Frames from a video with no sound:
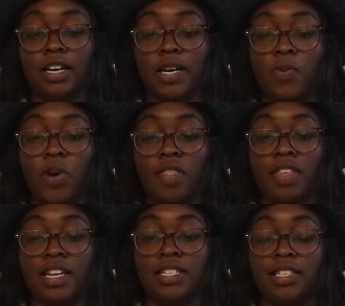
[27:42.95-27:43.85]
when
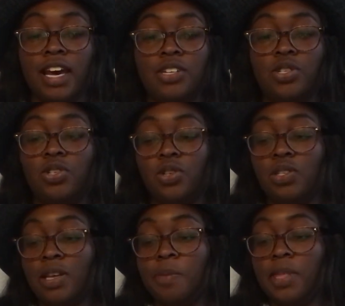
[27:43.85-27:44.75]
they decide to do
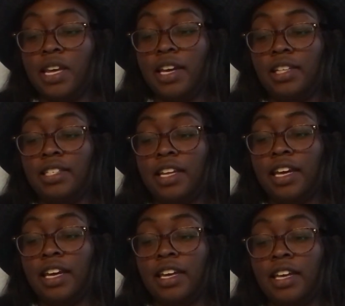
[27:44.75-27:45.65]
something, it's
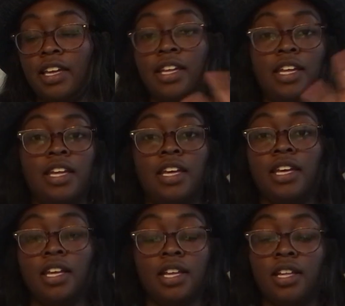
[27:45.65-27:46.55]
like
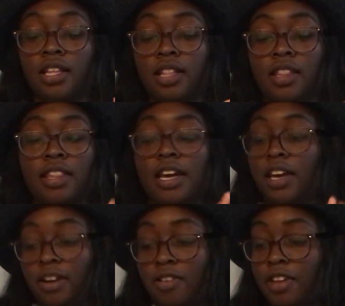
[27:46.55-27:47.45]

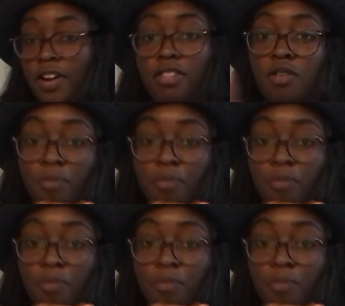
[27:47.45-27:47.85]
they're in their